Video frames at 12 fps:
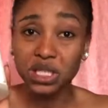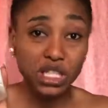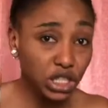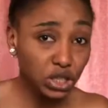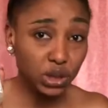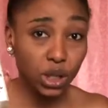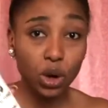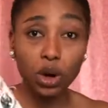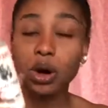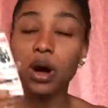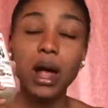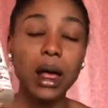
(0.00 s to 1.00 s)
tea tree,
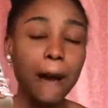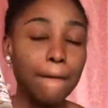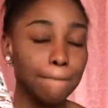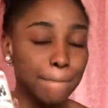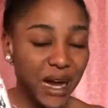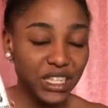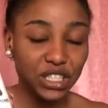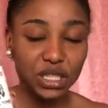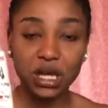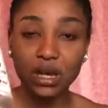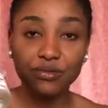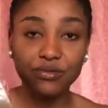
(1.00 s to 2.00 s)
or magic.
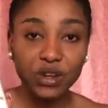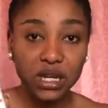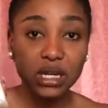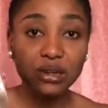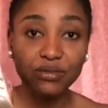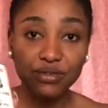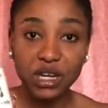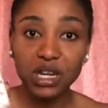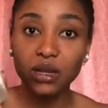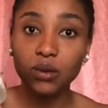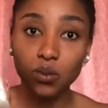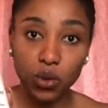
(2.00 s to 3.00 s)
It
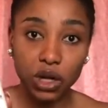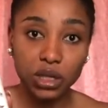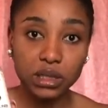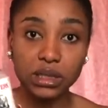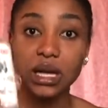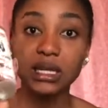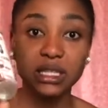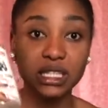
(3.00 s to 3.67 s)
really works.